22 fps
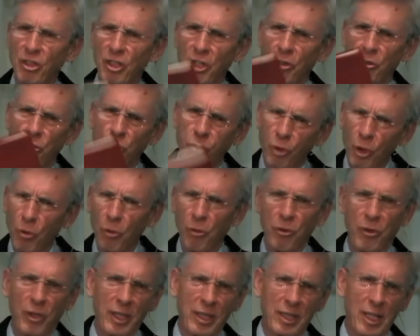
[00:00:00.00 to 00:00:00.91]
the truth
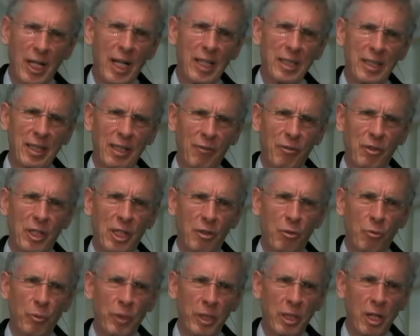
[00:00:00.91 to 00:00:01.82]
that God gives us
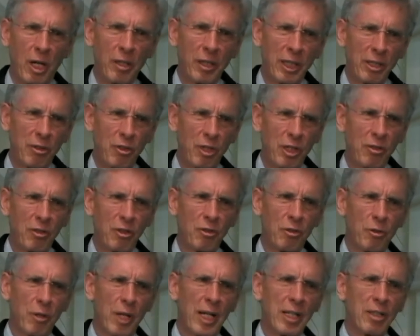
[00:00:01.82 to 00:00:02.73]
regarding Jesus
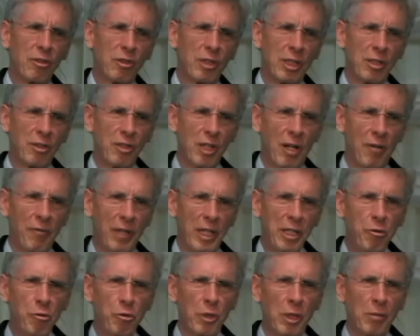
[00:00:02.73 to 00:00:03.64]
Christ and
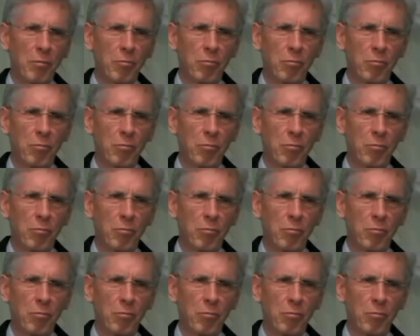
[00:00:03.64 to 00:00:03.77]
salvation.